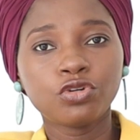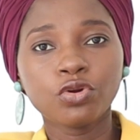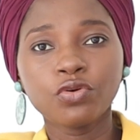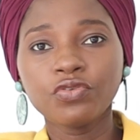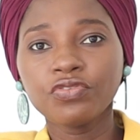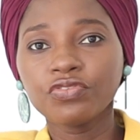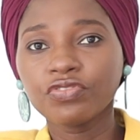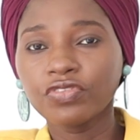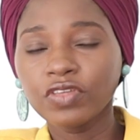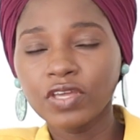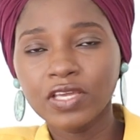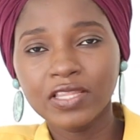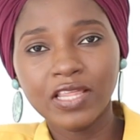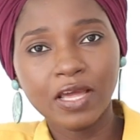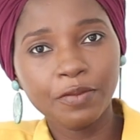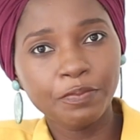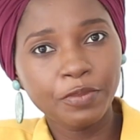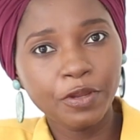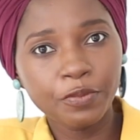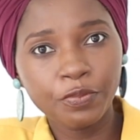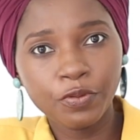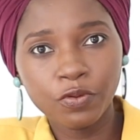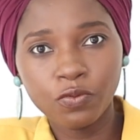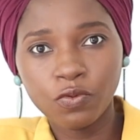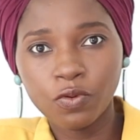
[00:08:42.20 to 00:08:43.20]
Don't think
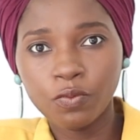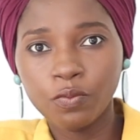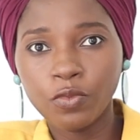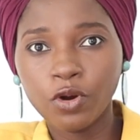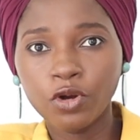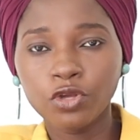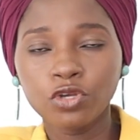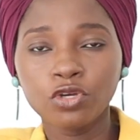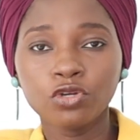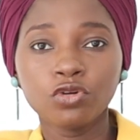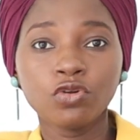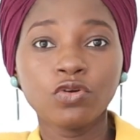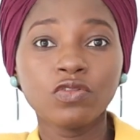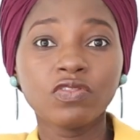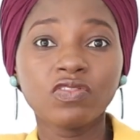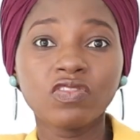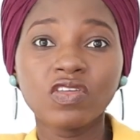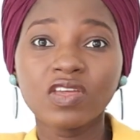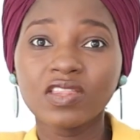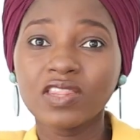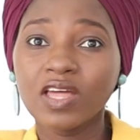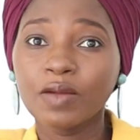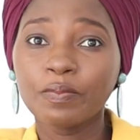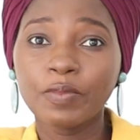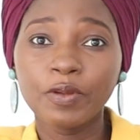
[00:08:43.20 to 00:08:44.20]
that people will mock you.
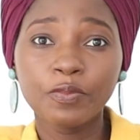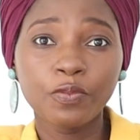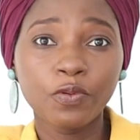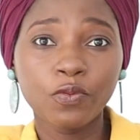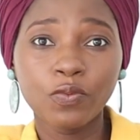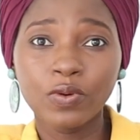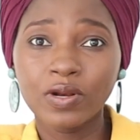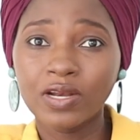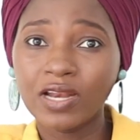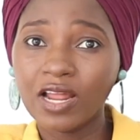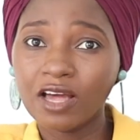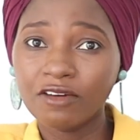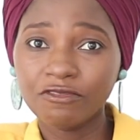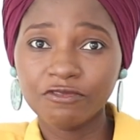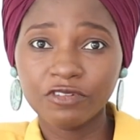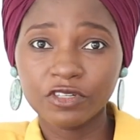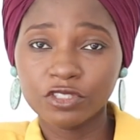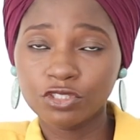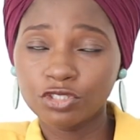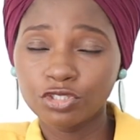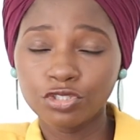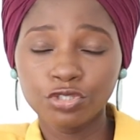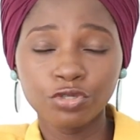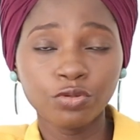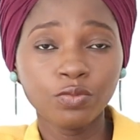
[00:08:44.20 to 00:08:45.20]
Don't think that people would laugh
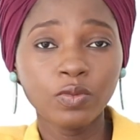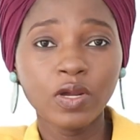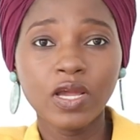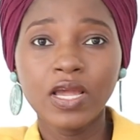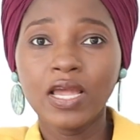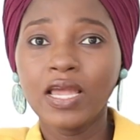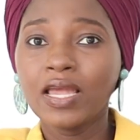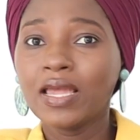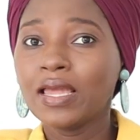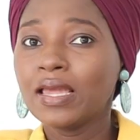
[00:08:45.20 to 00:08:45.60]
at you.